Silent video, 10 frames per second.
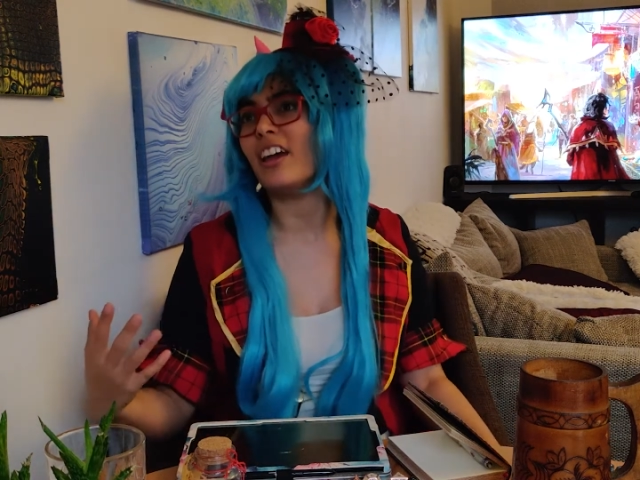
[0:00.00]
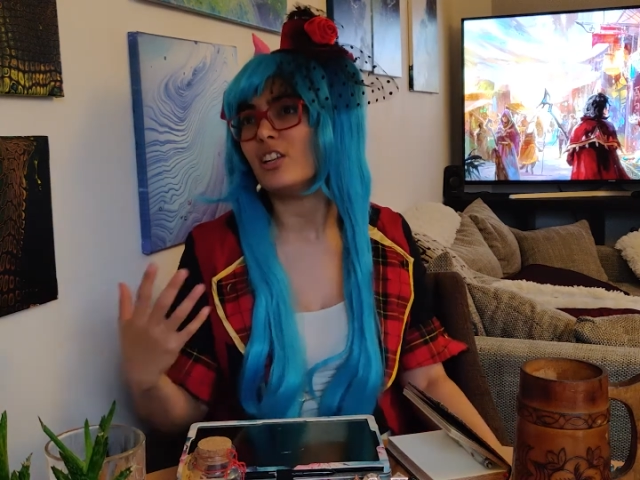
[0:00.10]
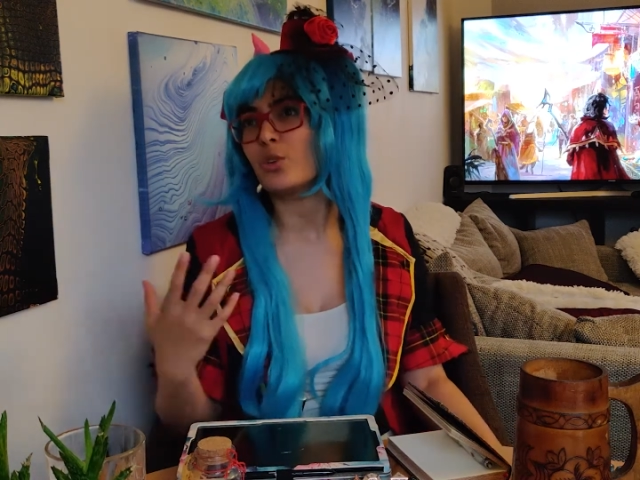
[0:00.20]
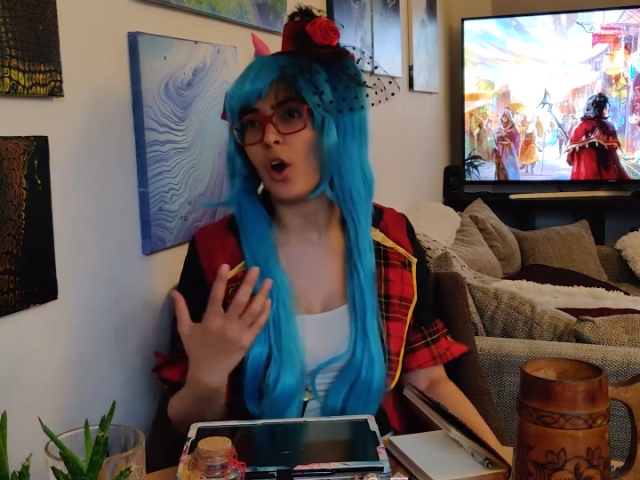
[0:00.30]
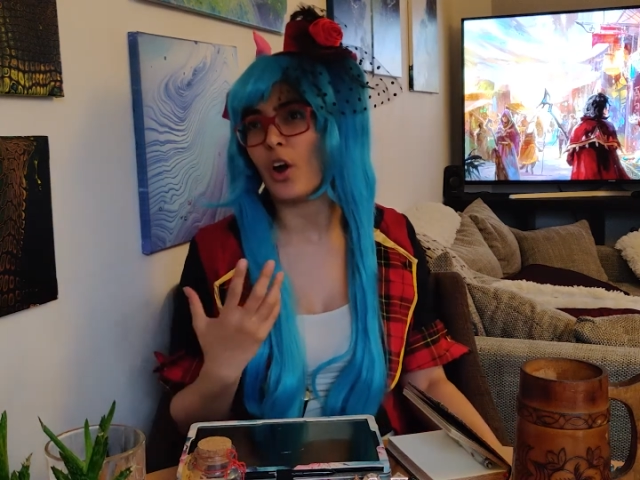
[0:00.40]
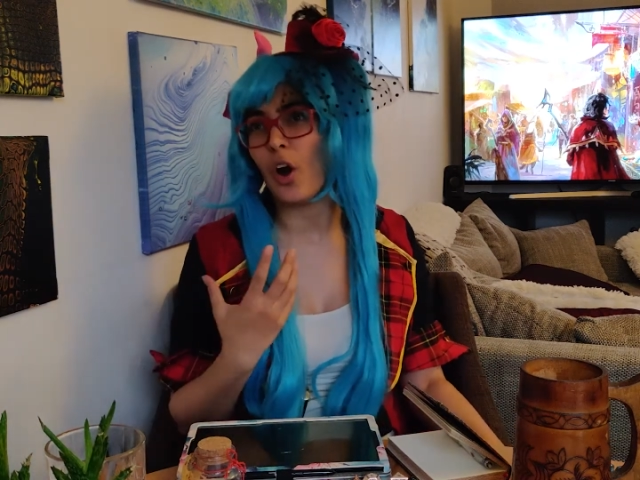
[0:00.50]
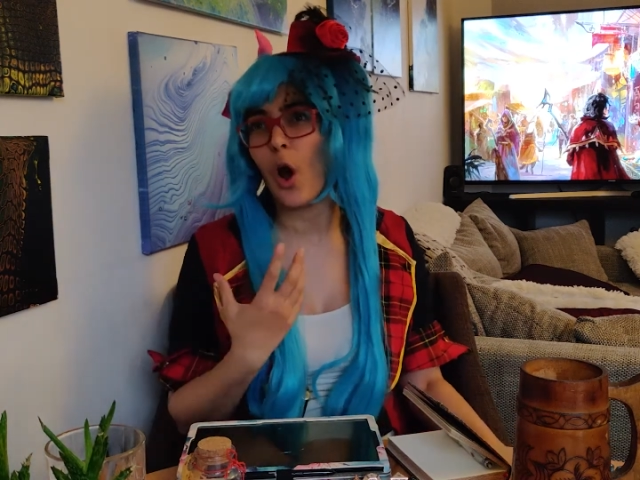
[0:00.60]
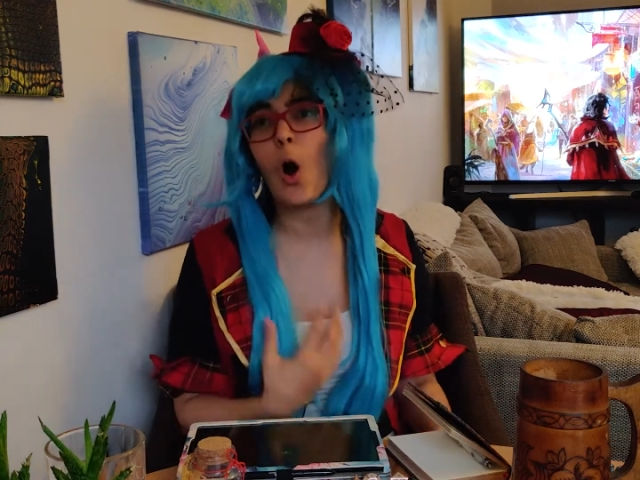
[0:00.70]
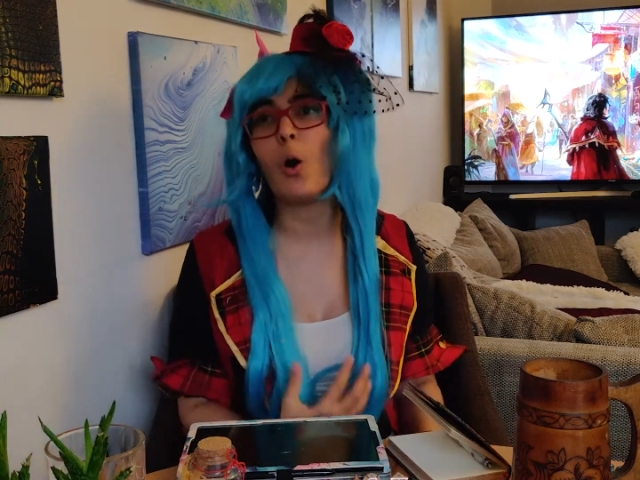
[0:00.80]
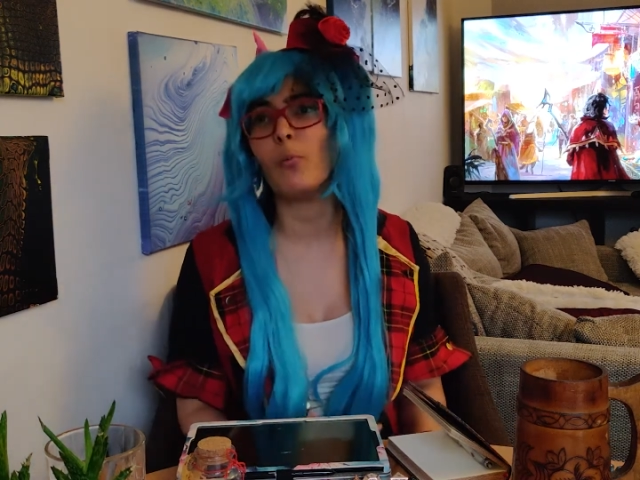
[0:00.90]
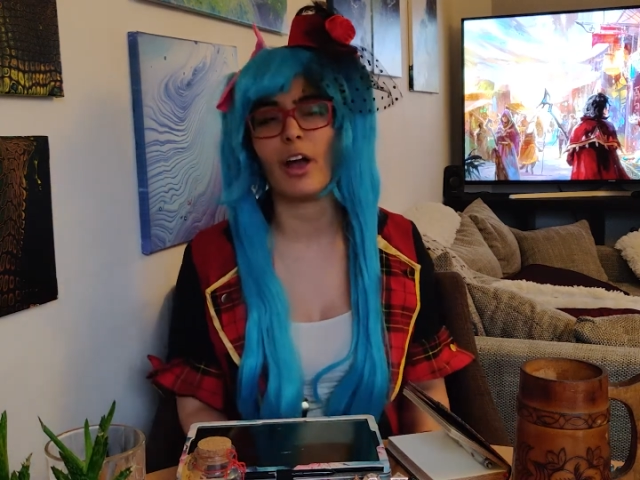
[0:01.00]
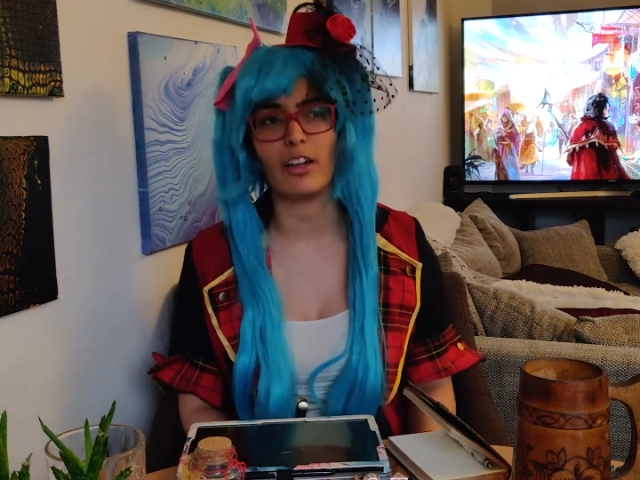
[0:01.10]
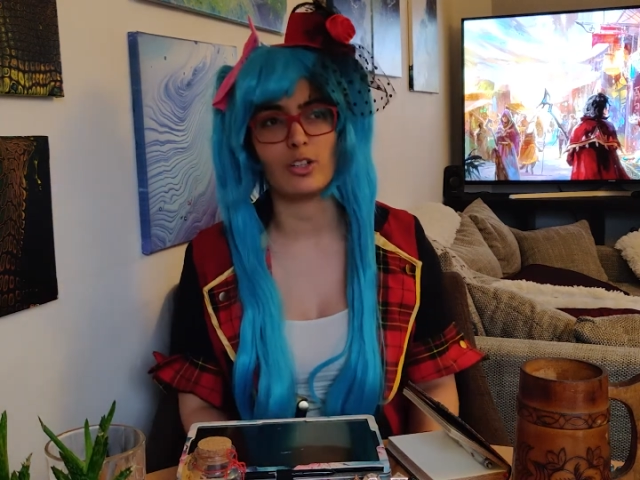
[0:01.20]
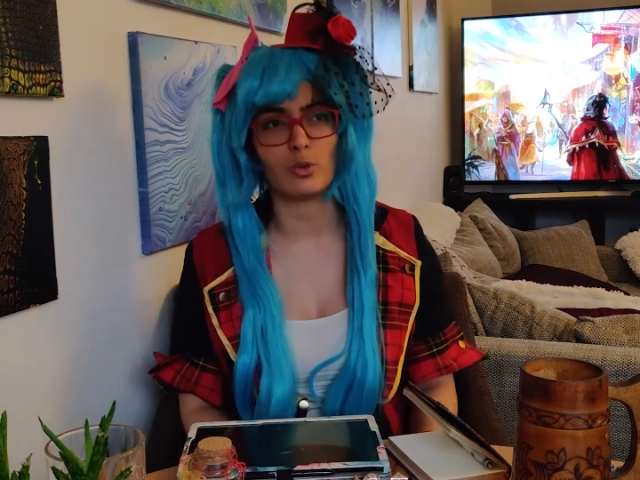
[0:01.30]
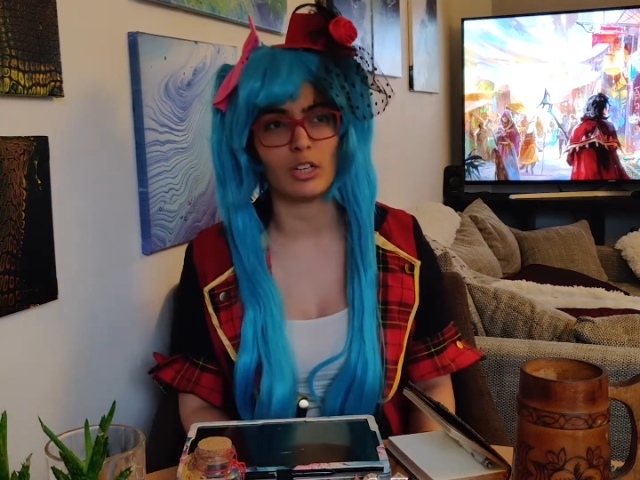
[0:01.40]
to her home
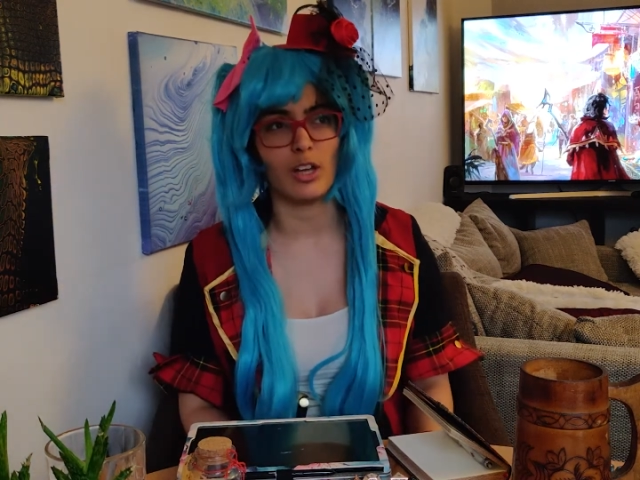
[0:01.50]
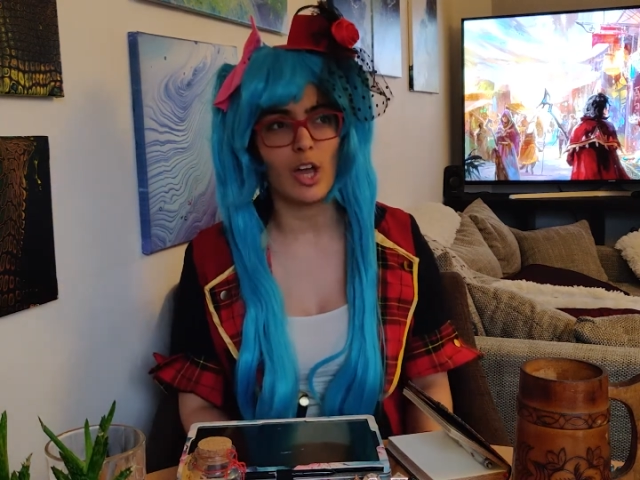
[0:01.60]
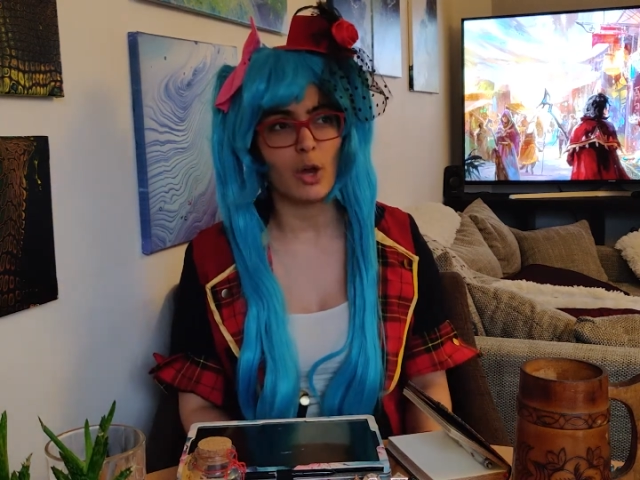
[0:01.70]
country.